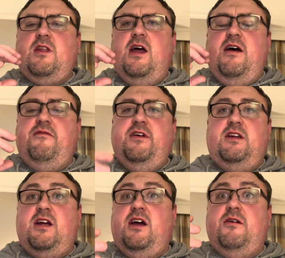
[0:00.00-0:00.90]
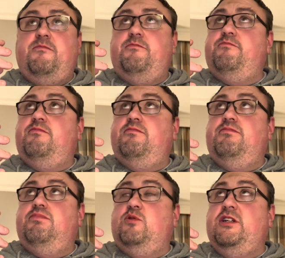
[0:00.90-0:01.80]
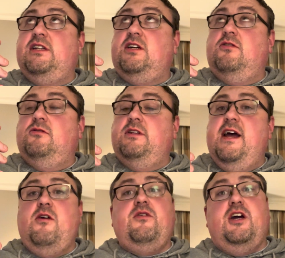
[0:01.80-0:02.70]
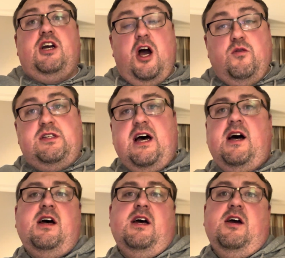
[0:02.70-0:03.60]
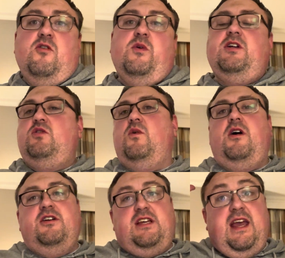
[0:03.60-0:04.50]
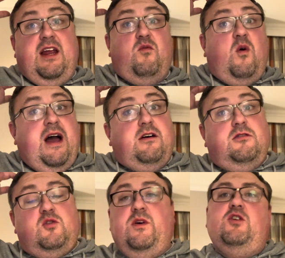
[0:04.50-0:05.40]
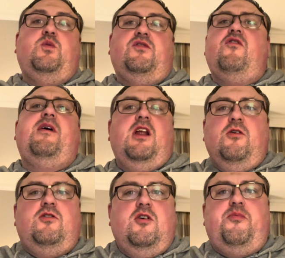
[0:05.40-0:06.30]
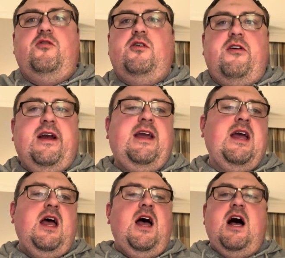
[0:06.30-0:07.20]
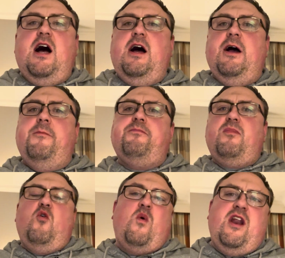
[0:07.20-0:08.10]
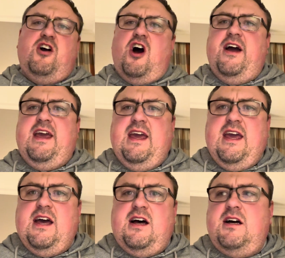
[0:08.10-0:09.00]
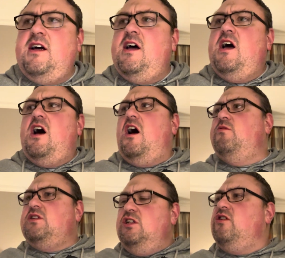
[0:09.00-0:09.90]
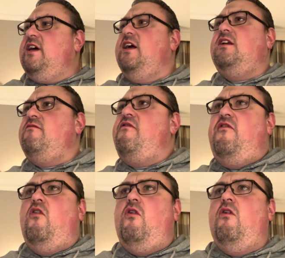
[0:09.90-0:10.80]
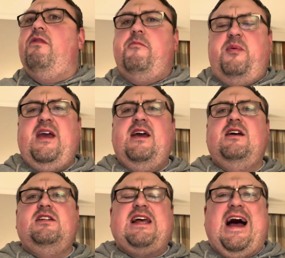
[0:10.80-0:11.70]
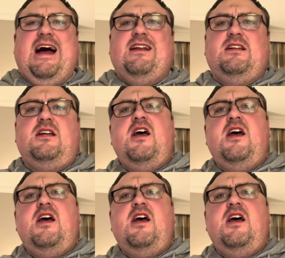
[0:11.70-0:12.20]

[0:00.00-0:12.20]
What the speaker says: video, what is it called now? Nakota, which was in Wales, which was from a local brewery. When I got here, I was looking for the beers, and